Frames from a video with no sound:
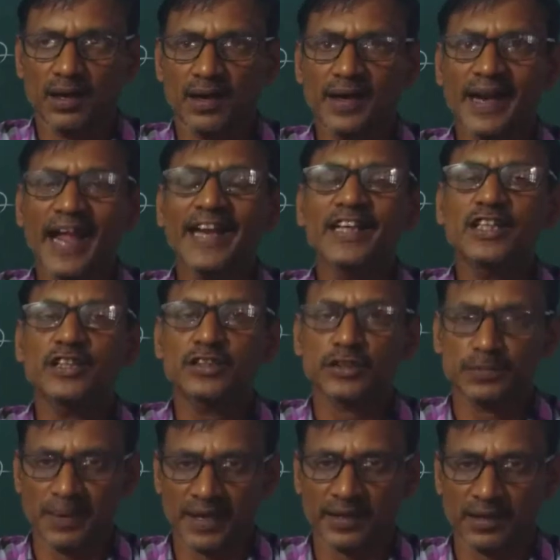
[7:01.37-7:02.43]
light
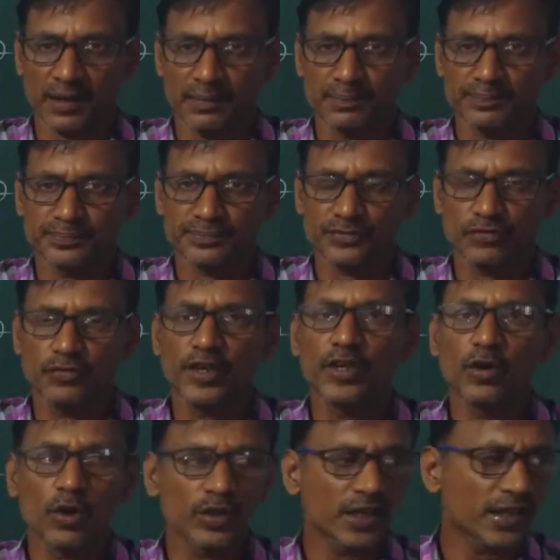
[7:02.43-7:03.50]
spectrum. We
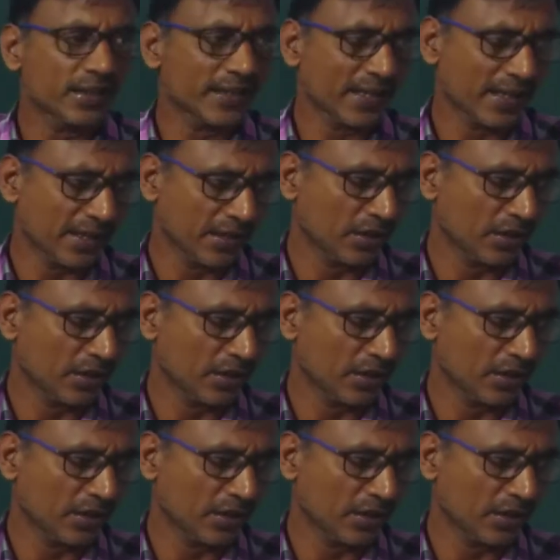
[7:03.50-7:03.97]
know that